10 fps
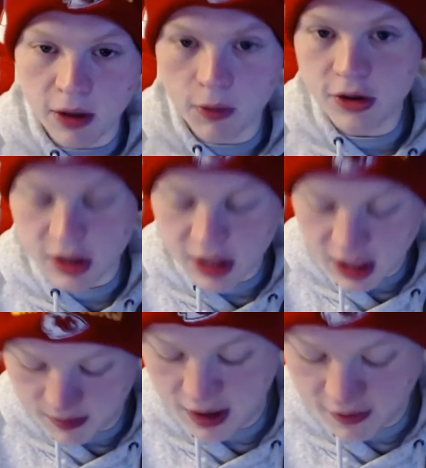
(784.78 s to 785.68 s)
was just
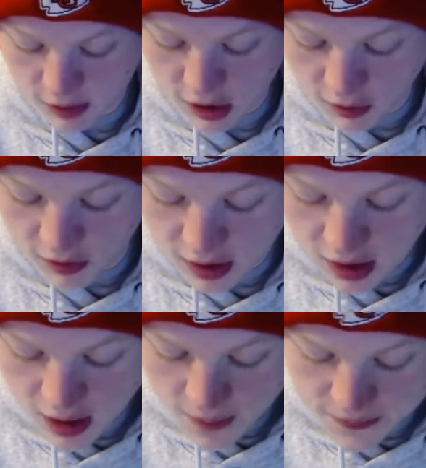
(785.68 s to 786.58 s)
getting back from COVID.
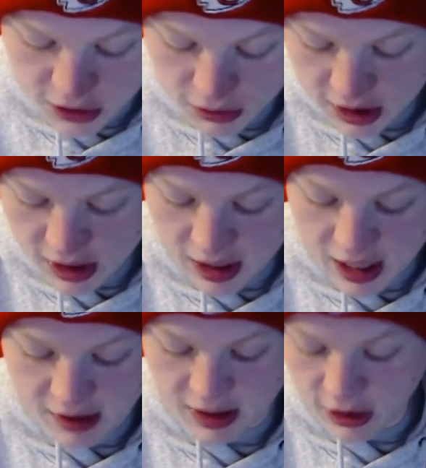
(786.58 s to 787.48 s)
You look at
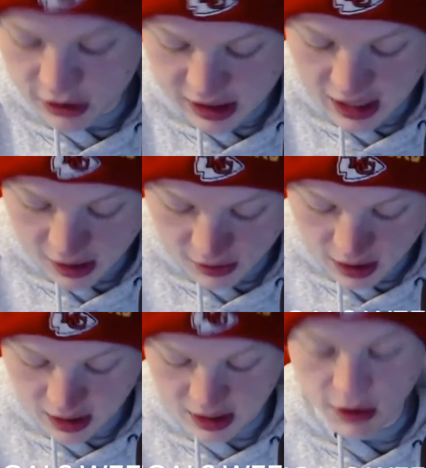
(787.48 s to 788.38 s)
that, Kelsey out
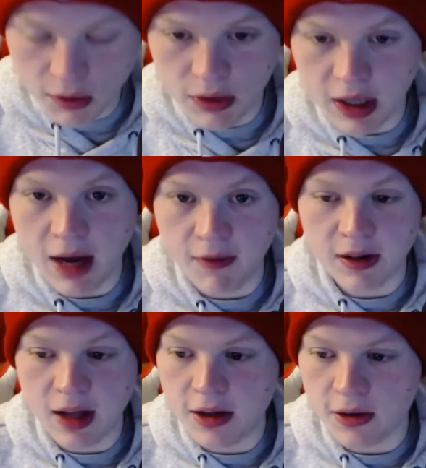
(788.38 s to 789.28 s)
and Hill only
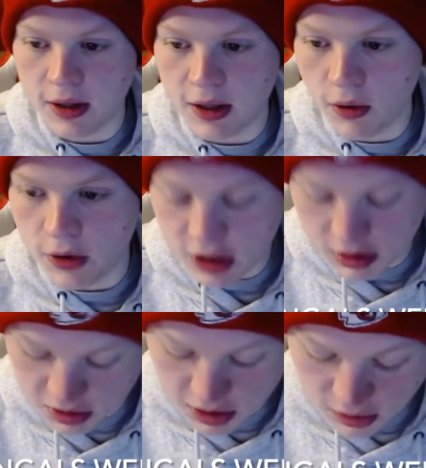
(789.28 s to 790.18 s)
having that, you're like, oh, the
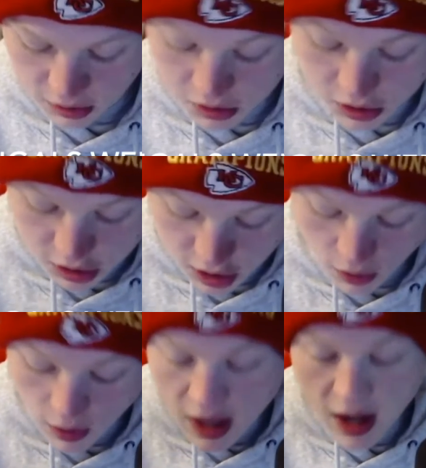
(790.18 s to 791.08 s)
Chiefs are going to lose.
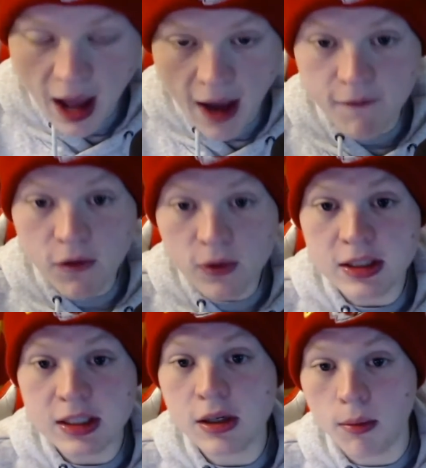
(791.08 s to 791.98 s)
No, every
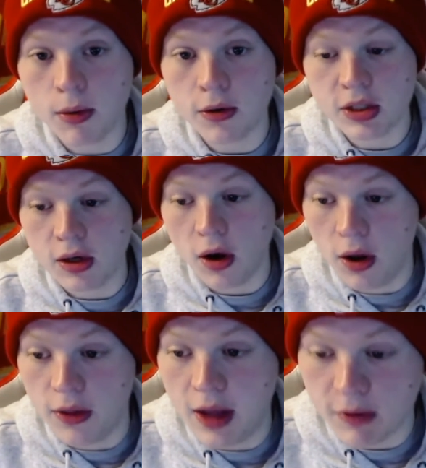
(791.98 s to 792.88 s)
single person
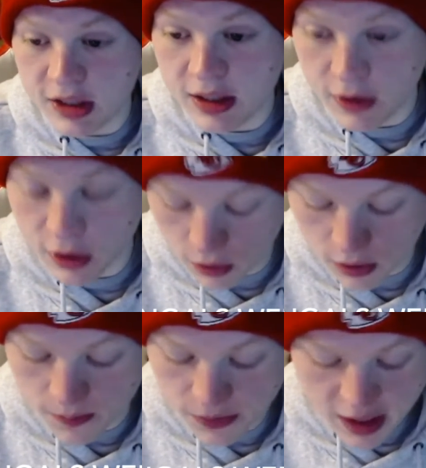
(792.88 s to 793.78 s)
on that receiving
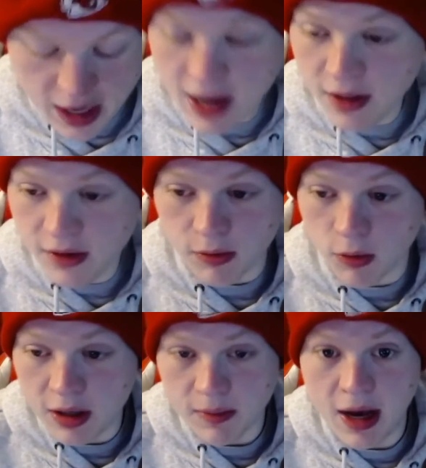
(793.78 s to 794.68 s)
core, and the
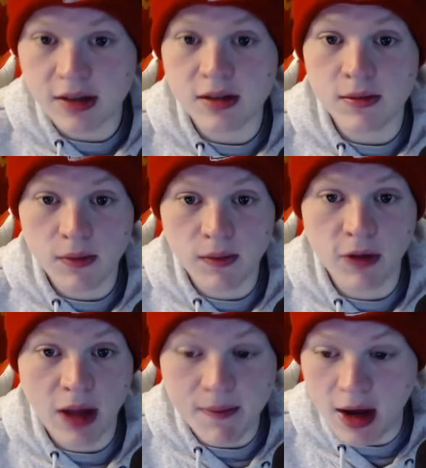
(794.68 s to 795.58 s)
running backs
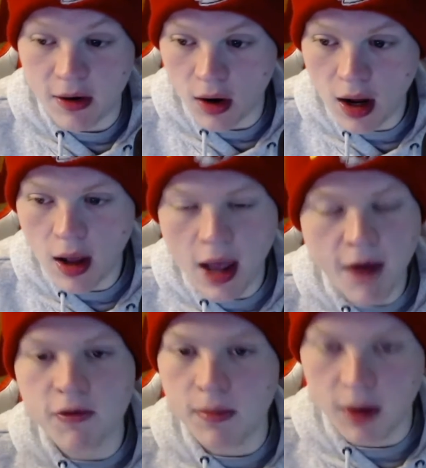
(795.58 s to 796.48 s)
for that matter,
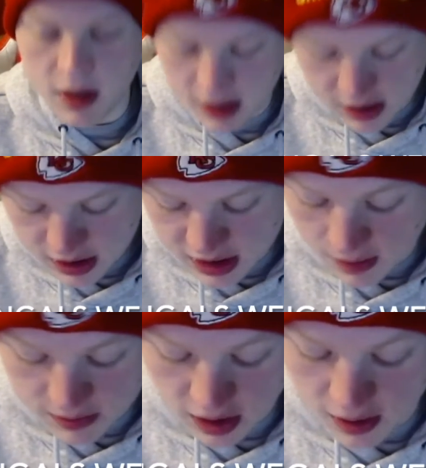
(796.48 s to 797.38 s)
everybody
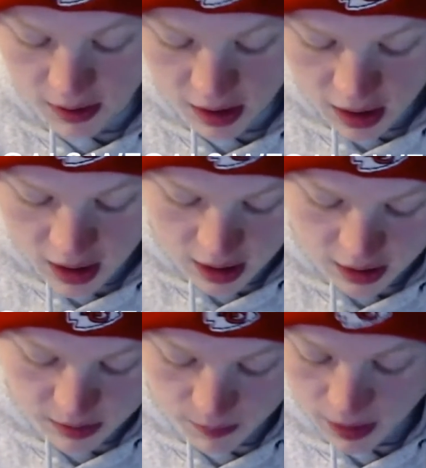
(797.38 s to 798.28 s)
stepped up.
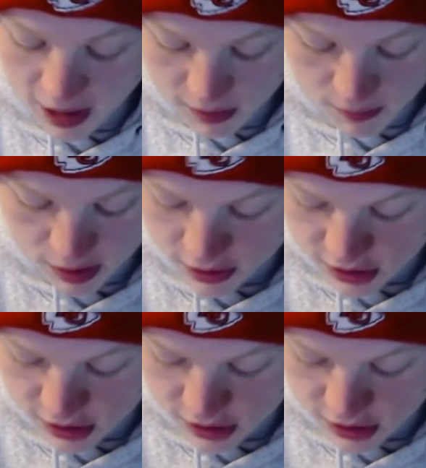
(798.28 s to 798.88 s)
Byron Pringle